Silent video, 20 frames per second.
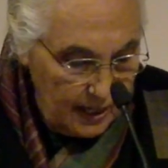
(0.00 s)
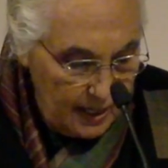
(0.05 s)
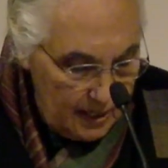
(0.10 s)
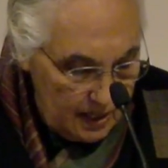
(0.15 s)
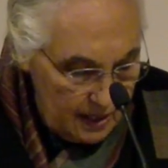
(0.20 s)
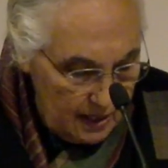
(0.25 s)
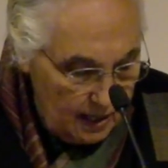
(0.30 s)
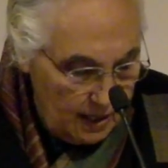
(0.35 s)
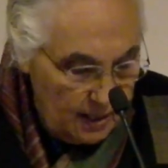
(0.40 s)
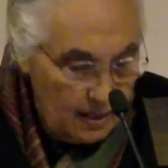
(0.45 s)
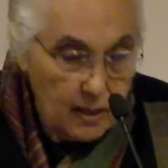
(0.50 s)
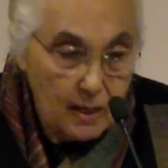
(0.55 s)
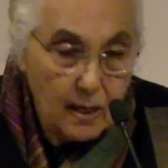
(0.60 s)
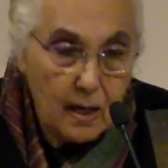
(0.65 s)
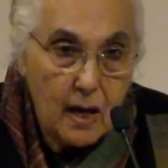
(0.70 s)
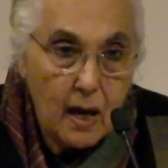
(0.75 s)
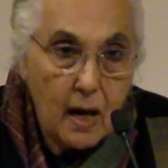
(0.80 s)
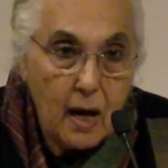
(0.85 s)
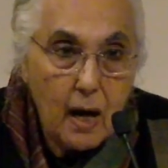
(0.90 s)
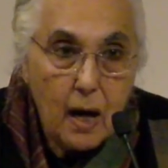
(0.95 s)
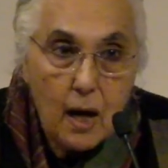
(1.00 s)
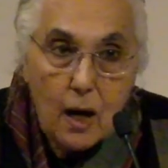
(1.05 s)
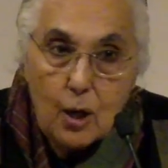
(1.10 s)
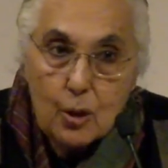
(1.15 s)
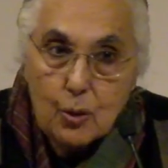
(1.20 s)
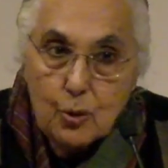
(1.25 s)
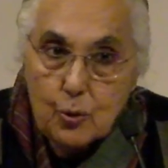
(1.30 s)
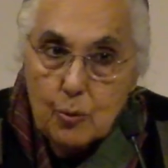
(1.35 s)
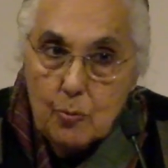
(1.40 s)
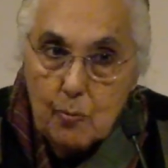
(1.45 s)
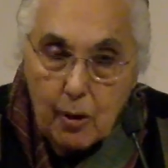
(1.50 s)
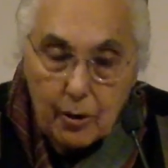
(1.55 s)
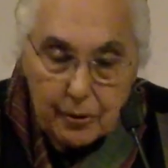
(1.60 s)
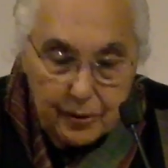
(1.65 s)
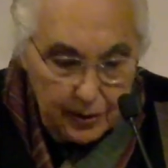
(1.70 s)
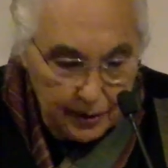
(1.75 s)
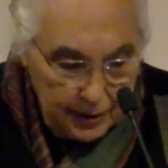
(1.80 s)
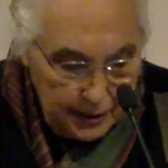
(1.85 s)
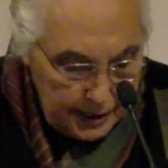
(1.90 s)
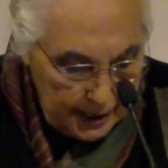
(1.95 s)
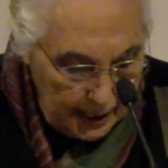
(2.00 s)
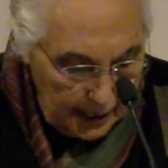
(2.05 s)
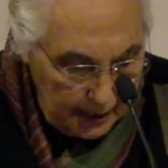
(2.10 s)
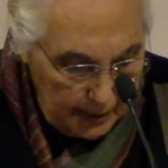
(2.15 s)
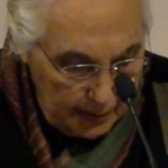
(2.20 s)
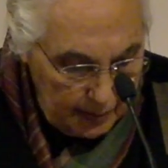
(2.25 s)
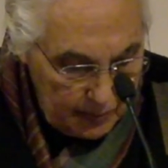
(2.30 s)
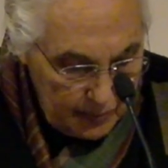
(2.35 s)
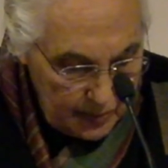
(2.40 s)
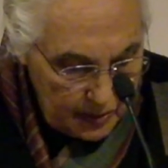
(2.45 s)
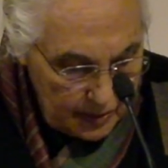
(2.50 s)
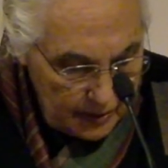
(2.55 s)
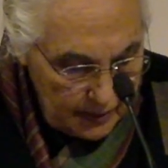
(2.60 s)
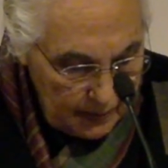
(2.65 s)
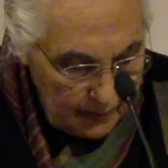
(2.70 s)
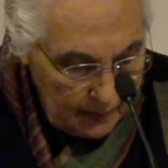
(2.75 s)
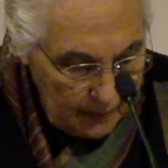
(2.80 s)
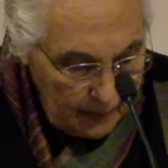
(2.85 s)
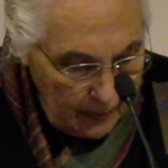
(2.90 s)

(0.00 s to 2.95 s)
in India to modern times.